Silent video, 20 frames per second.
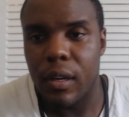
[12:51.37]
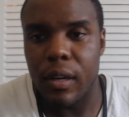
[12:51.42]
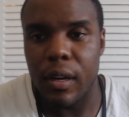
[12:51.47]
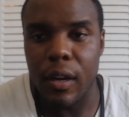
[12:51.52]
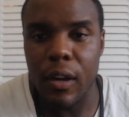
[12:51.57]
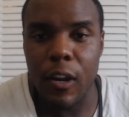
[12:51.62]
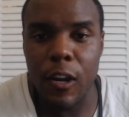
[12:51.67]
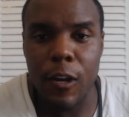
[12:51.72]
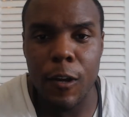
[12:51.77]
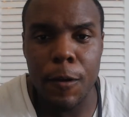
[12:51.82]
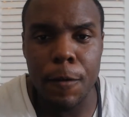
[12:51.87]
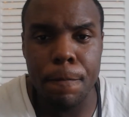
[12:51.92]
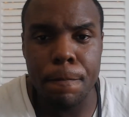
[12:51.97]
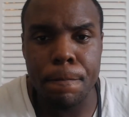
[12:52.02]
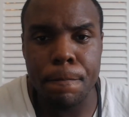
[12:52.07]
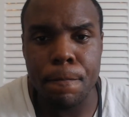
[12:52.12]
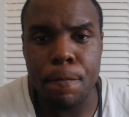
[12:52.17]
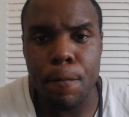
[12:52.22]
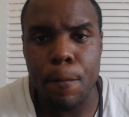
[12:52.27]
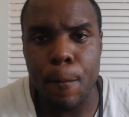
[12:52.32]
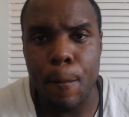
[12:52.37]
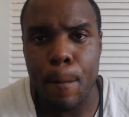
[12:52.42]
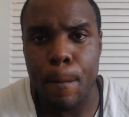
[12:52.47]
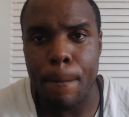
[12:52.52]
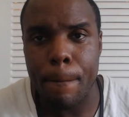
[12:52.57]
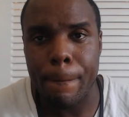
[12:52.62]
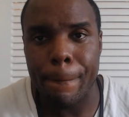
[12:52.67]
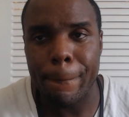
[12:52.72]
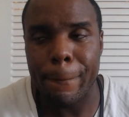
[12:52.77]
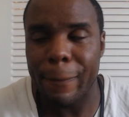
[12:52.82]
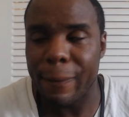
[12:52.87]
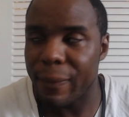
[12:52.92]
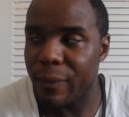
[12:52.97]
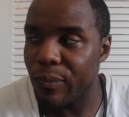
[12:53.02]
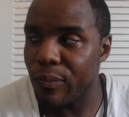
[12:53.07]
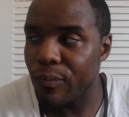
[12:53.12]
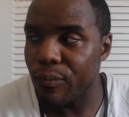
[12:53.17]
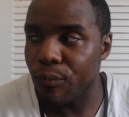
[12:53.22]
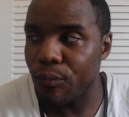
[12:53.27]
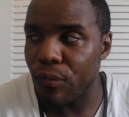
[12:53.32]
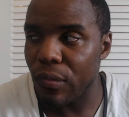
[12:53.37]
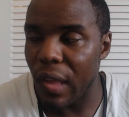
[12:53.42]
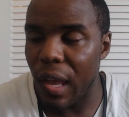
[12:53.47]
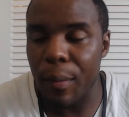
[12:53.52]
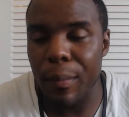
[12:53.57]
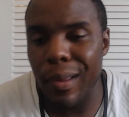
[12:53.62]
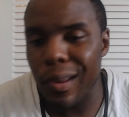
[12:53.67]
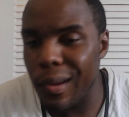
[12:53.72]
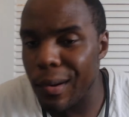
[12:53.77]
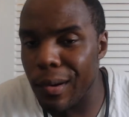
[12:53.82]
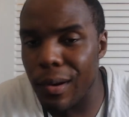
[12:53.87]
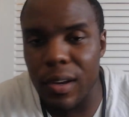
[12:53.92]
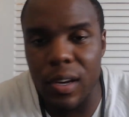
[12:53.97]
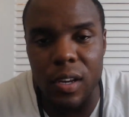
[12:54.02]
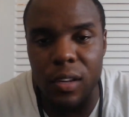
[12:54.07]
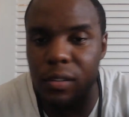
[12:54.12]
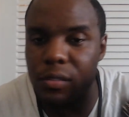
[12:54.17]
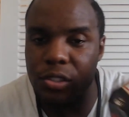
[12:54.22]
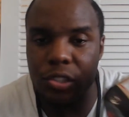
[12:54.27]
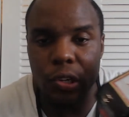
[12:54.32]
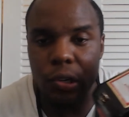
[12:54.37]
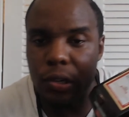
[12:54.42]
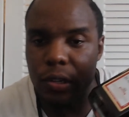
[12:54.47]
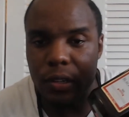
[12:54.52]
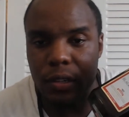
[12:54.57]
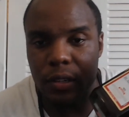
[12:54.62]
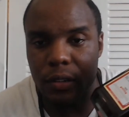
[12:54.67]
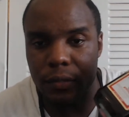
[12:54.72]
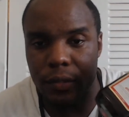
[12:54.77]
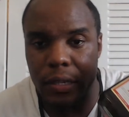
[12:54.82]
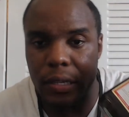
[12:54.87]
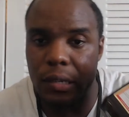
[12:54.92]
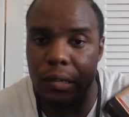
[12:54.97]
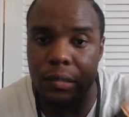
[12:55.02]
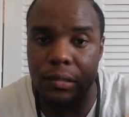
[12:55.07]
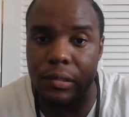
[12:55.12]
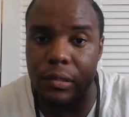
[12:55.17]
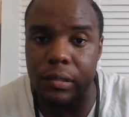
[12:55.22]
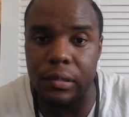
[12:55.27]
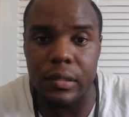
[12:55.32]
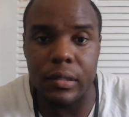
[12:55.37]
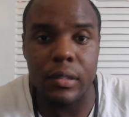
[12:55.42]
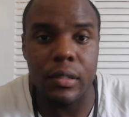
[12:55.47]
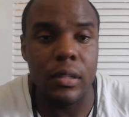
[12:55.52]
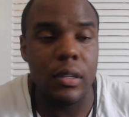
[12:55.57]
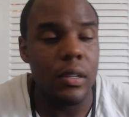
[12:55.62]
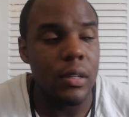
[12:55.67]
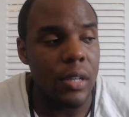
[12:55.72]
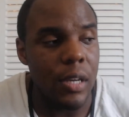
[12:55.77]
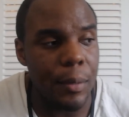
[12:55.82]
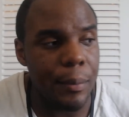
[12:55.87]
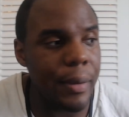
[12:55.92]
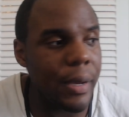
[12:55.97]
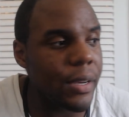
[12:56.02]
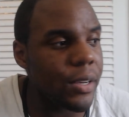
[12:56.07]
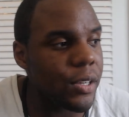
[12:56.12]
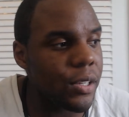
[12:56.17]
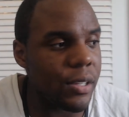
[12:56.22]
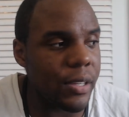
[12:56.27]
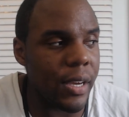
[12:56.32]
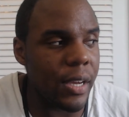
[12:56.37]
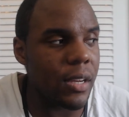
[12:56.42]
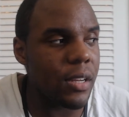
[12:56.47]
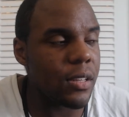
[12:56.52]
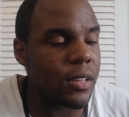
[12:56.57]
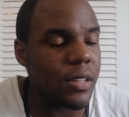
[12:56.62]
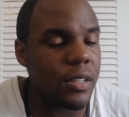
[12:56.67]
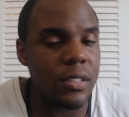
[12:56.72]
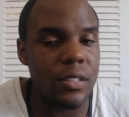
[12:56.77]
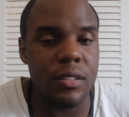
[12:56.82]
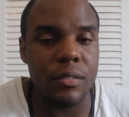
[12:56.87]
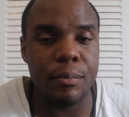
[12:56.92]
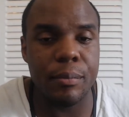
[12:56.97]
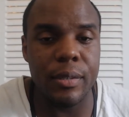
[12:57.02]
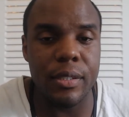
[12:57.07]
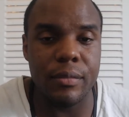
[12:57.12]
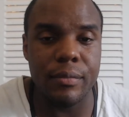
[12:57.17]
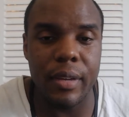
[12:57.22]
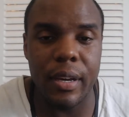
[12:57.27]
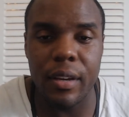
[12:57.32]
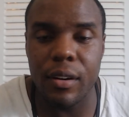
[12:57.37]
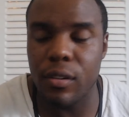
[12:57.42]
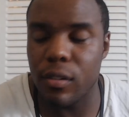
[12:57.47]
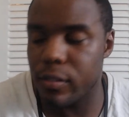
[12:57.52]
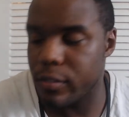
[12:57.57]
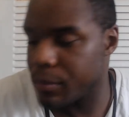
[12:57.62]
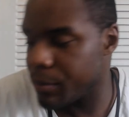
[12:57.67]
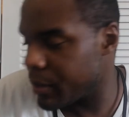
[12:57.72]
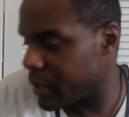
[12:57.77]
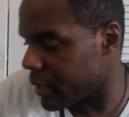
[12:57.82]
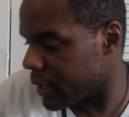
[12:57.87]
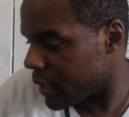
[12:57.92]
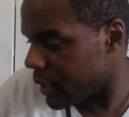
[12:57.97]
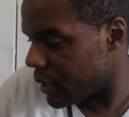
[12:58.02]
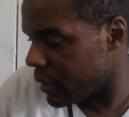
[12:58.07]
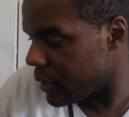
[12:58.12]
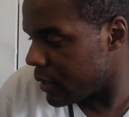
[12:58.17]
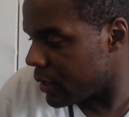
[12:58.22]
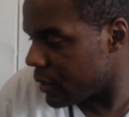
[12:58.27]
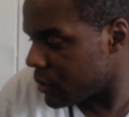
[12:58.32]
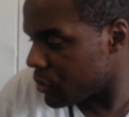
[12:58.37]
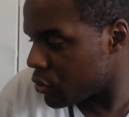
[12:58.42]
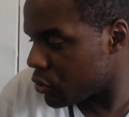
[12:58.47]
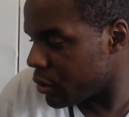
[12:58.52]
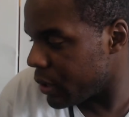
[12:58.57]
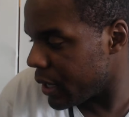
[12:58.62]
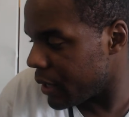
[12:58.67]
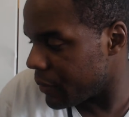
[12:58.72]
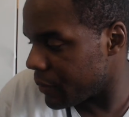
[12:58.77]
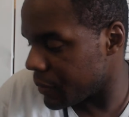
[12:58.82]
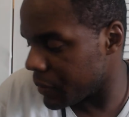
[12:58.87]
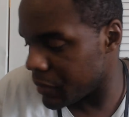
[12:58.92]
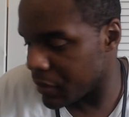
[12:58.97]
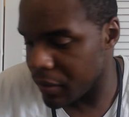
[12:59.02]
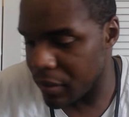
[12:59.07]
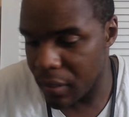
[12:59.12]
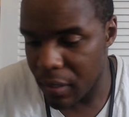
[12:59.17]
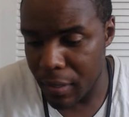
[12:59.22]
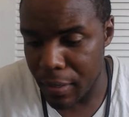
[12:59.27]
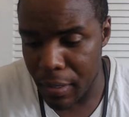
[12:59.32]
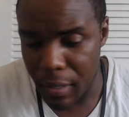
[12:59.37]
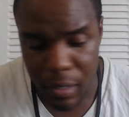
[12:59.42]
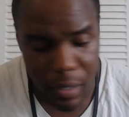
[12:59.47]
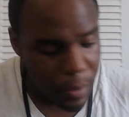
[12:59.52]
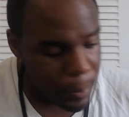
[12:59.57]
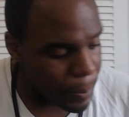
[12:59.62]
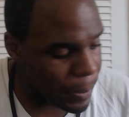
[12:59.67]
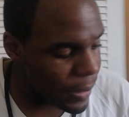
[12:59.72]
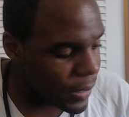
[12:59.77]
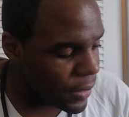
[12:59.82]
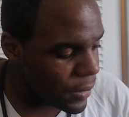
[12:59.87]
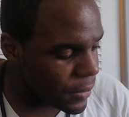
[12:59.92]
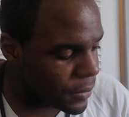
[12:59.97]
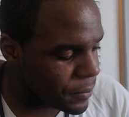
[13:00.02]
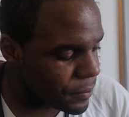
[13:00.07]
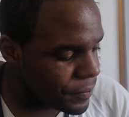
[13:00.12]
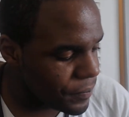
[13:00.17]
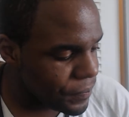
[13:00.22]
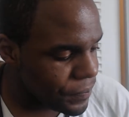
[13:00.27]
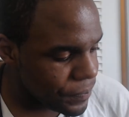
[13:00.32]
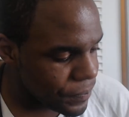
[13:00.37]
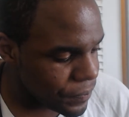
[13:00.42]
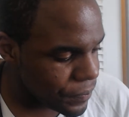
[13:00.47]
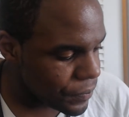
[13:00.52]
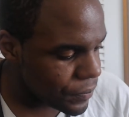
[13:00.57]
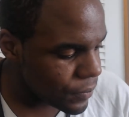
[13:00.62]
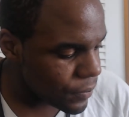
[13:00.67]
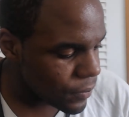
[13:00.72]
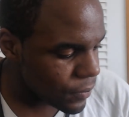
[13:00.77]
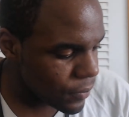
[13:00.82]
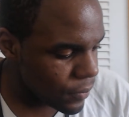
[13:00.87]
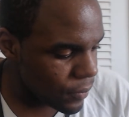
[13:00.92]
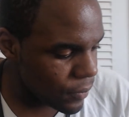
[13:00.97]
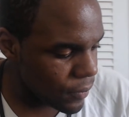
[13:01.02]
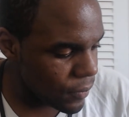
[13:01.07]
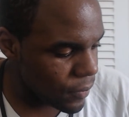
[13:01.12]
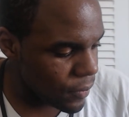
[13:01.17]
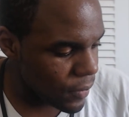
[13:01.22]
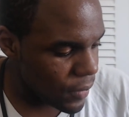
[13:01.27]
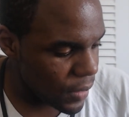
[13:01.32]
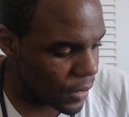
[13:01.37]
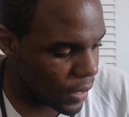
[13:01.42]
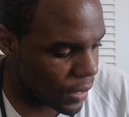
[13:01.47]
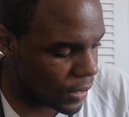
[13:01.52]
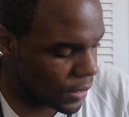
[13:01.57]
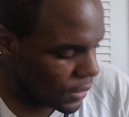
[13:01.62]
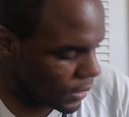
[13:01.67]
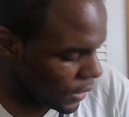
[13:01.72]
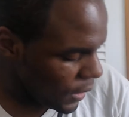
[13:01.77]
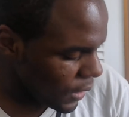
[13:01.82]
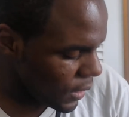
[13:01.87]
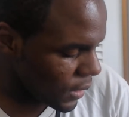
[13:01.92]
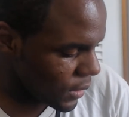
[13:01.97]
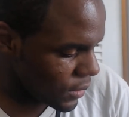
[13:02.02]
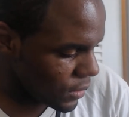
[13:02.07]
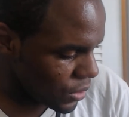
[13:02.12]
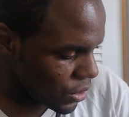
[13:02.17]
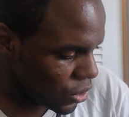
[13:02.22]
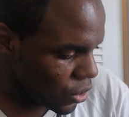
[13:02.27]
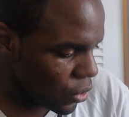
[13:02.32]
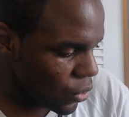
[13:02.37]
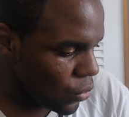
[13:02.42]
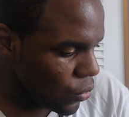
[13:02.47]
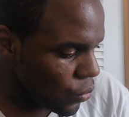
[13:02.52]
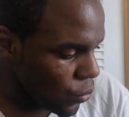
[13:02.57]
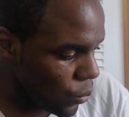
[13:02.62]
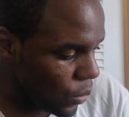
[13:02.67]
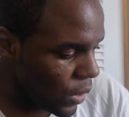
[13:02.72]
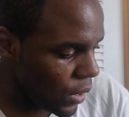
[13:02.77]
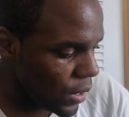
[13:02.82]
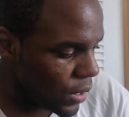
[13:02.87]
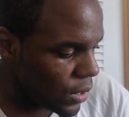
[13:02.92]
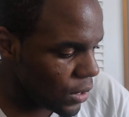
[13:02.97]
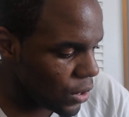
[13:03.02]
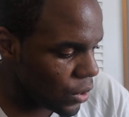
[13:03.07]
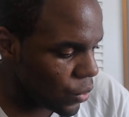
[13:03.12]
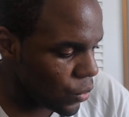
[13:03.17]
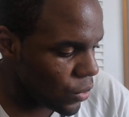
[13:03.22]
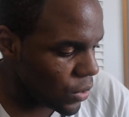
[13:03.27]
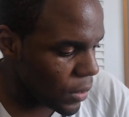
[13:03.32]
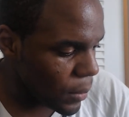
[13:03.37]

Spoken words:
um, I mean, I already showed it in the video, so I mean, I could edit this, but I don't know if I'm gonna edit it too heavily. But yeah. So we're gonna do the